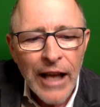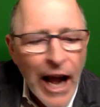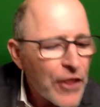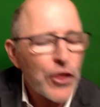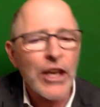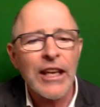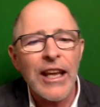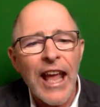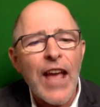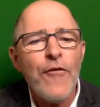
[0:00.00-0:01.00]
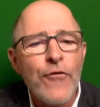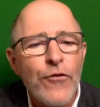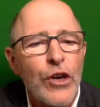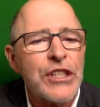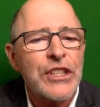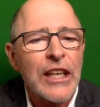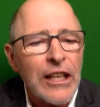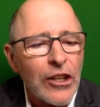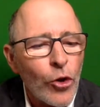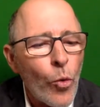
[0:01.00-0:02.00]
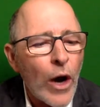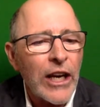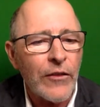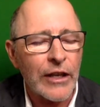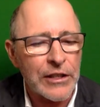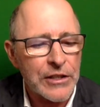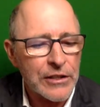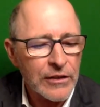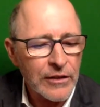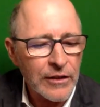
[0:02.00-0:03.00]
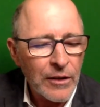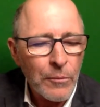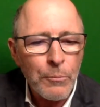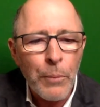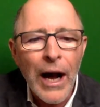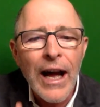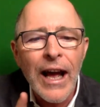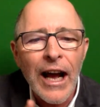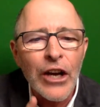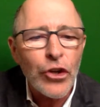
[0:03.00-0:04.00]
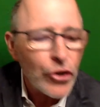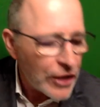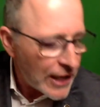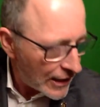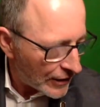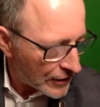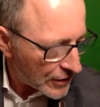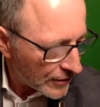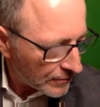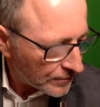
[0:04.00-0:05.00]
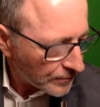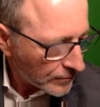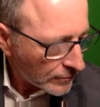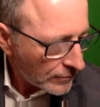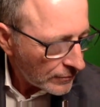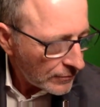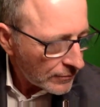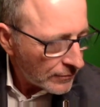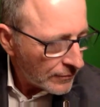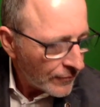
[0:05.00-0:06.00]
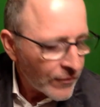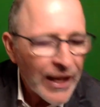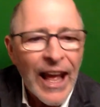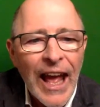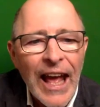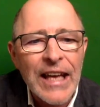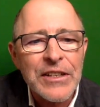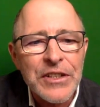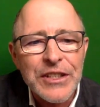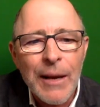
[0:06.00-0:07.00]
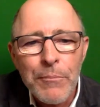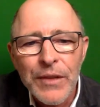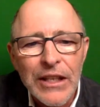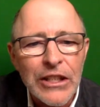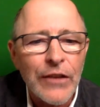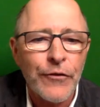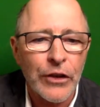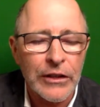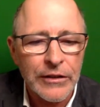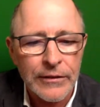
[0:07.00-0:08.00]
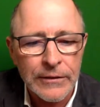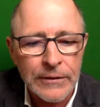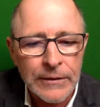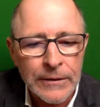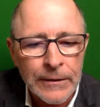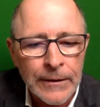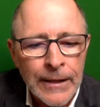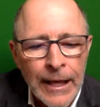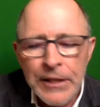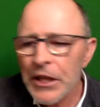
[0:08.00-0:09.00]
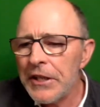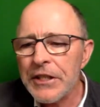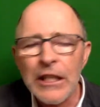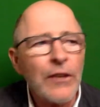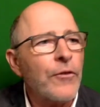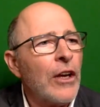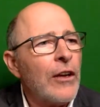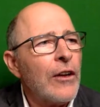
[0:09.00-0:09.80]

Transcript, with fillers: I think every single one of us, by our uniqueness, has something different. So instead of